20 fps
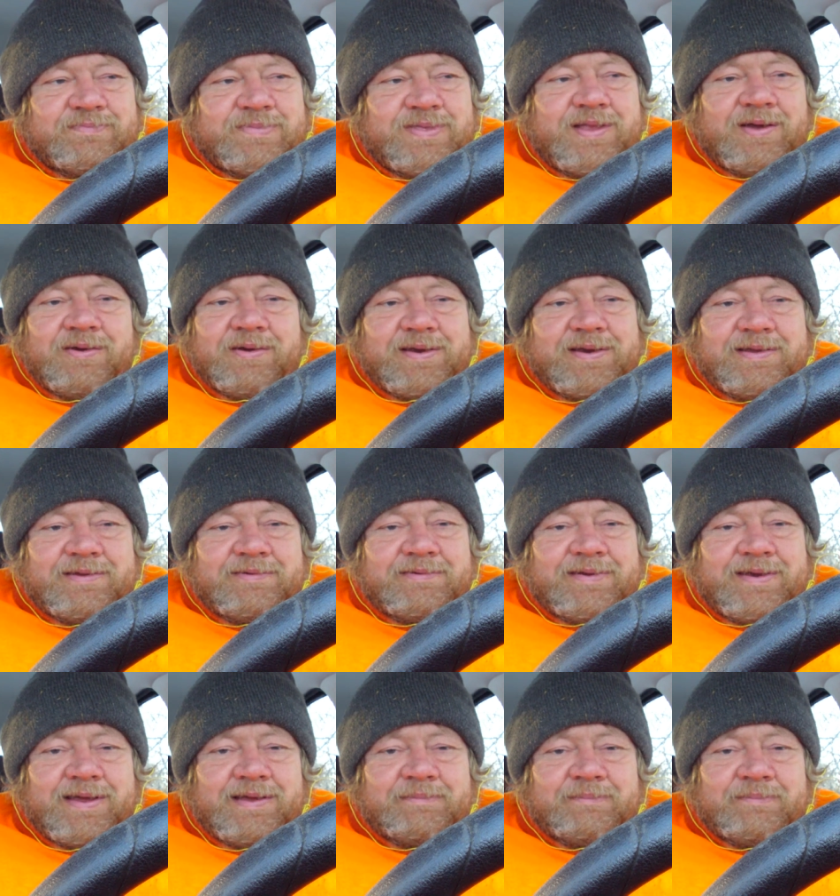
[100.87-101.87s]
No, I didn't go
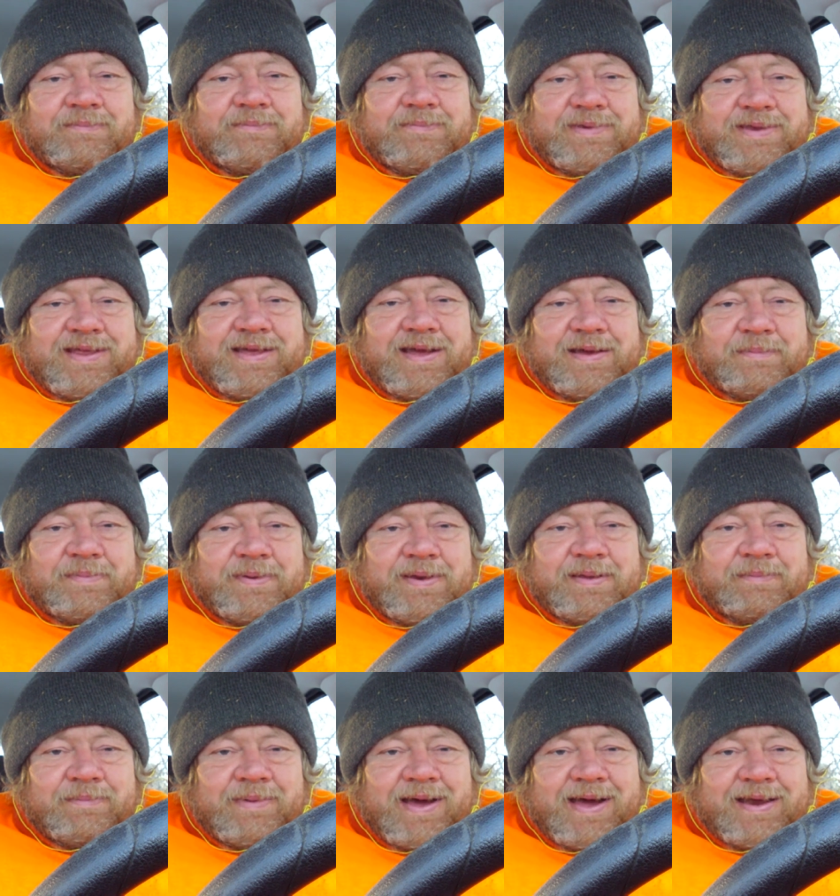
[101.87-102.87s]
down to dig up
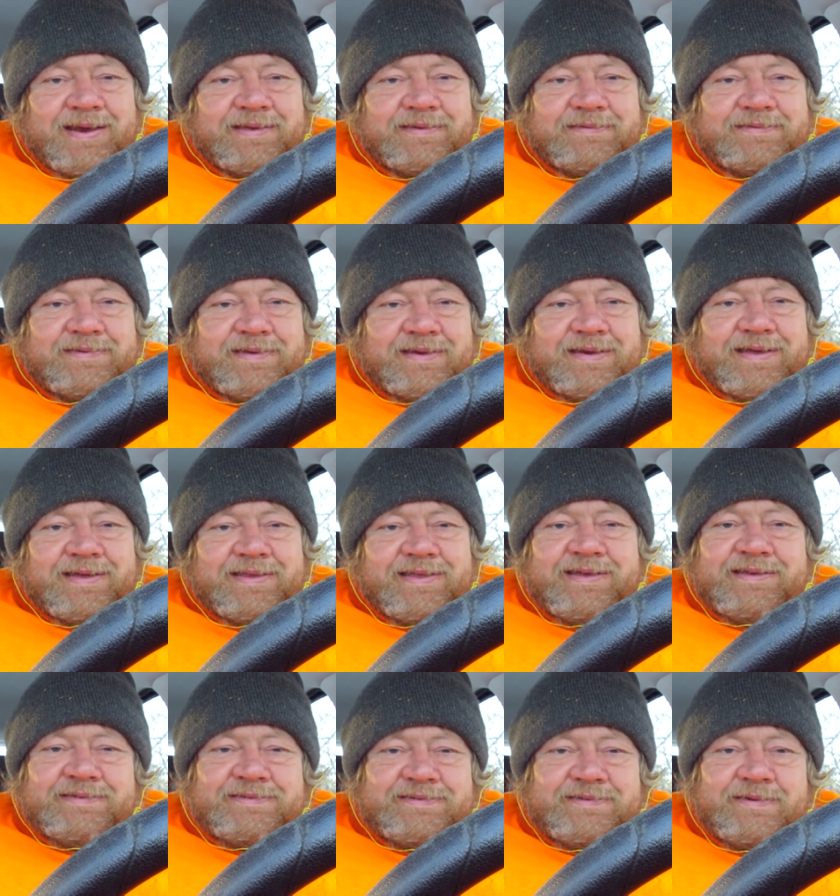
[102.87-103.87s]
any bodies. I'm not
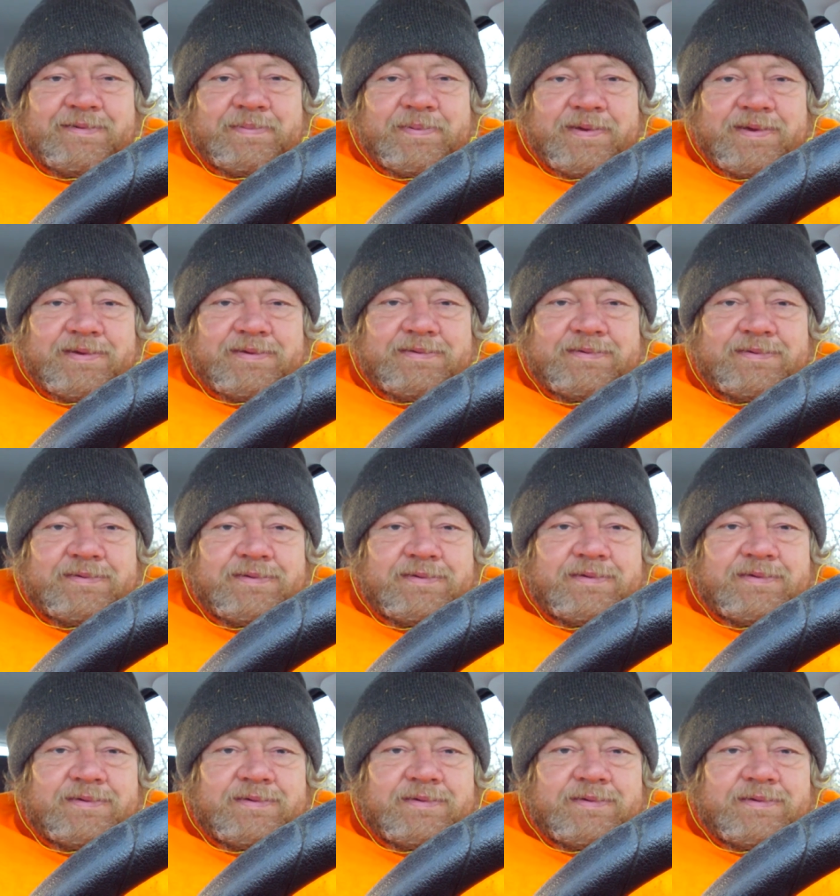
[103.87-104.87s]
that stupid.
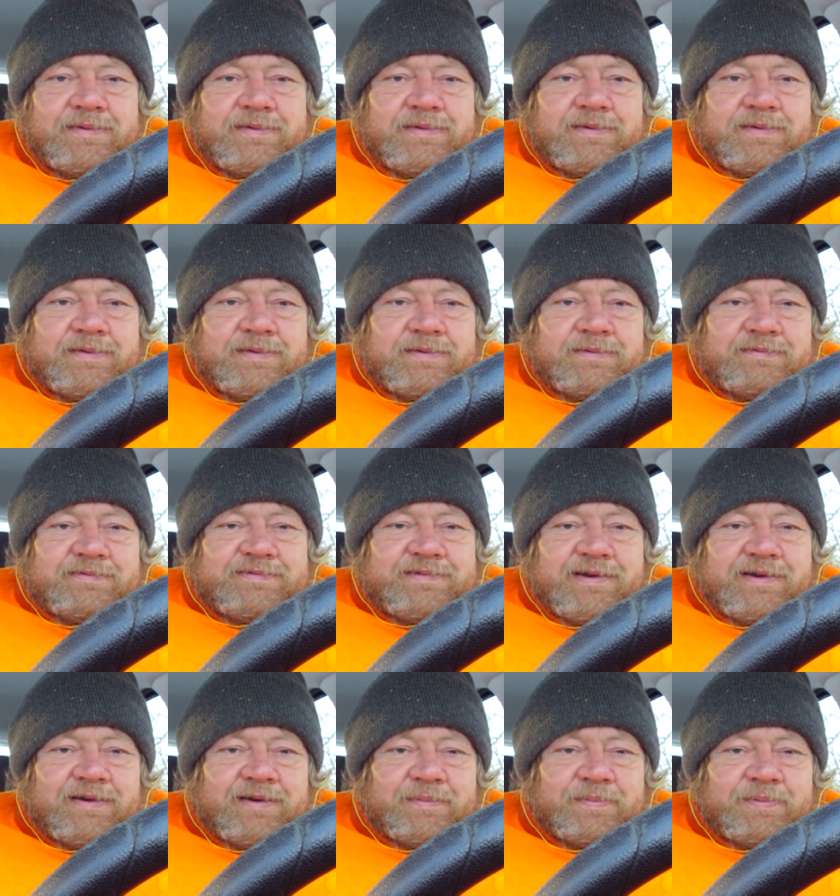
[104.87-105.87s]
You
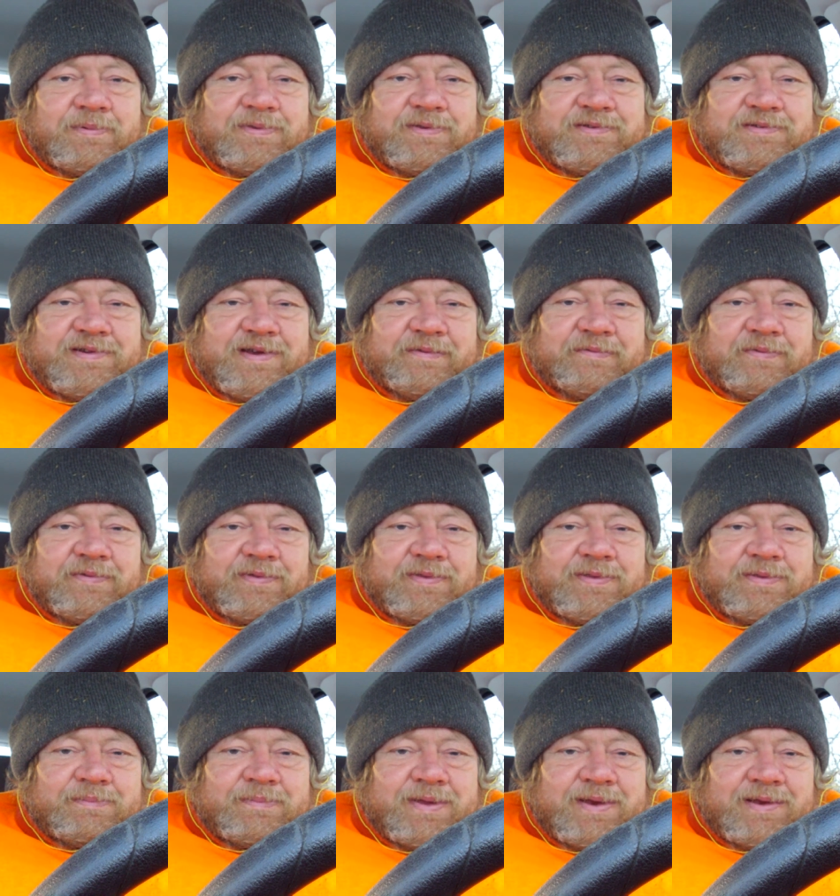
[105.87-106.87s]
start off with a shovel in the
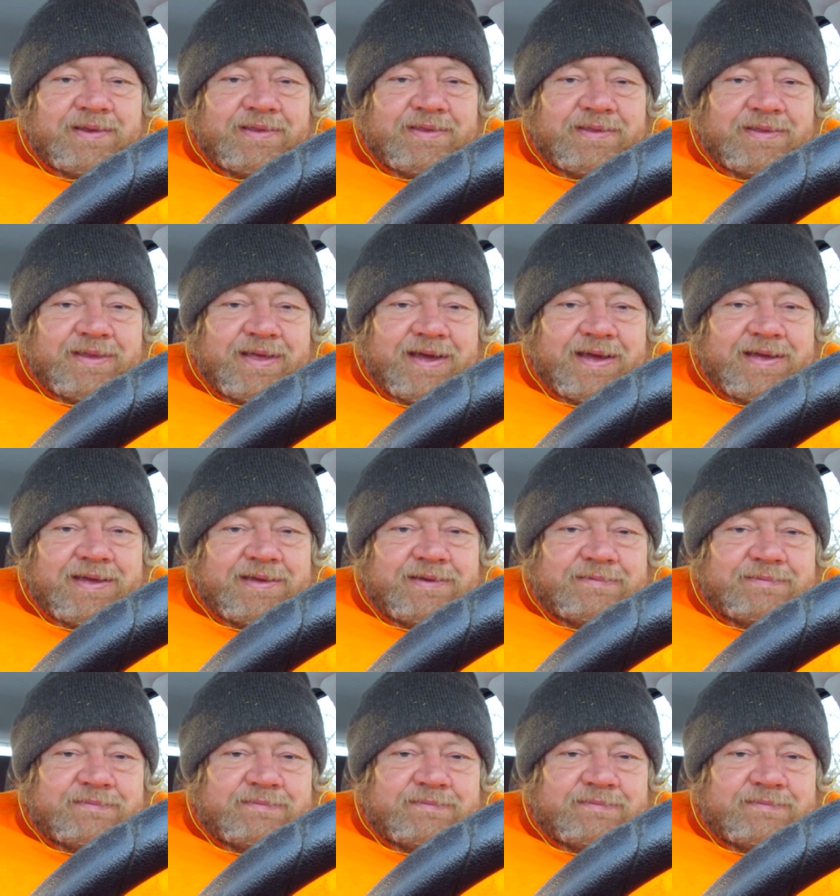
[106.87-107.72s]
middle of the night,